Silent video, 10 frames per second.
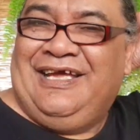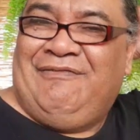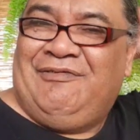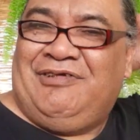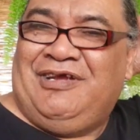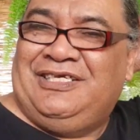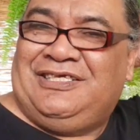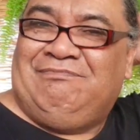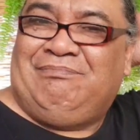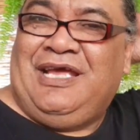everyone is
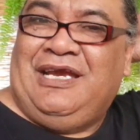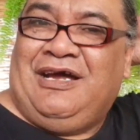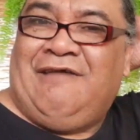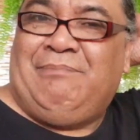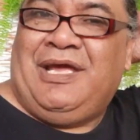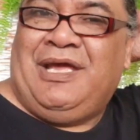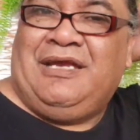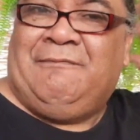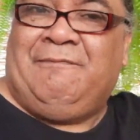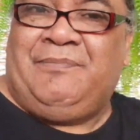in bed, I bet.